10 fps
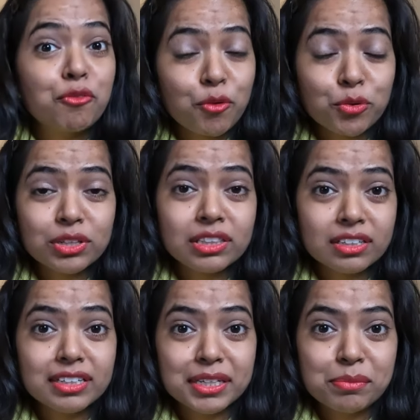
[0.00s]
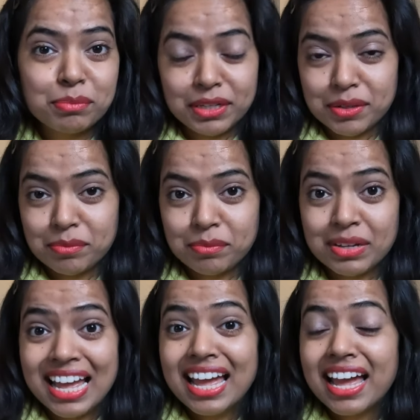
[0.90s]
4:30 p.m.
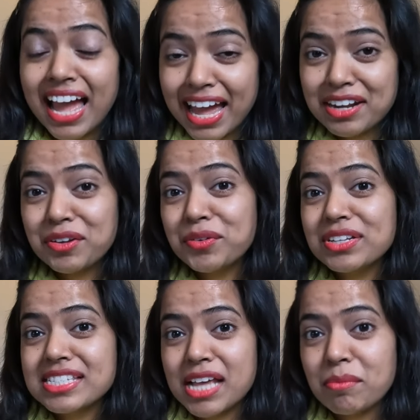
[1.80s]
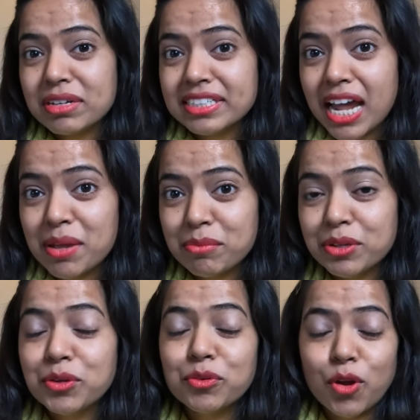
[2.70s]
And during summertime,
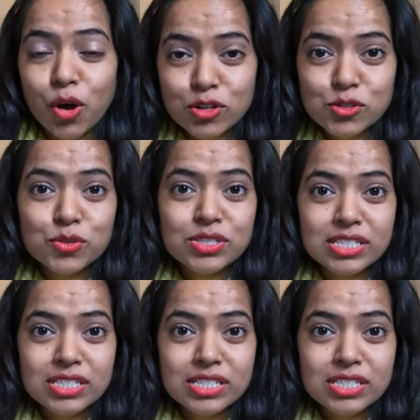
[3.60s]
you'll also